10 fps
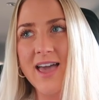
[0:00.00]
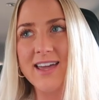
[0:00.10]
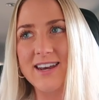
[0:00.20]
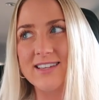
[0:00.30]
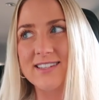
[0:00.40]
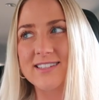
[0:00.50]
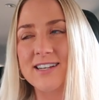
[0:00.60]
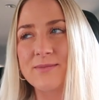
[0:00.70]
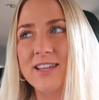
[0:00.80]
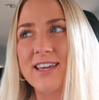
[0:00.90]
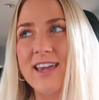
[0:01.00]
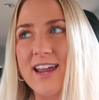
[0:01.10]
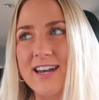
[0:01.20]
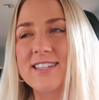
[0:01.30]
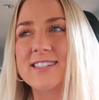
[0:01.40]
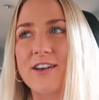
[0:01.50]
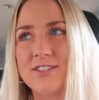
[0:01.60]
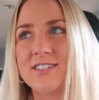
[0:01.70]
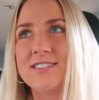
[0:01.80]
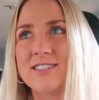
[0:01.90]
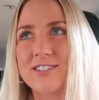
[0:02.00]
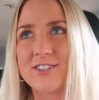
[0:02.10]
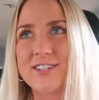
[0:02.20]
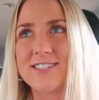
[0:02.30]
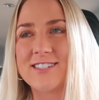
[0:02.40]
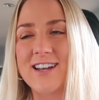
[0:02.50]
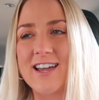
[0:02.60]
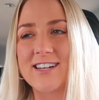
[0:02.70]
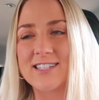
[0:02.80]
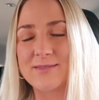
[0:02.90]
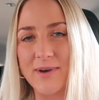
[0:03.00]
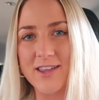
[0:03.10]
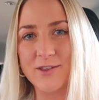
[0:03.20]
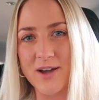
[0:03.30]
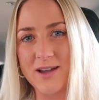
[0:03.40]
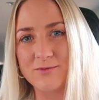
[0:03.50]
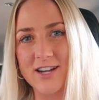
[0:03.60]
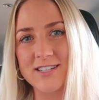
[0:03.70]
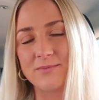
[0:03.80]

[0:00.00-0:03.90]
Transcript: It is gonna be like 87 degrees today, despite the way I'm dressed.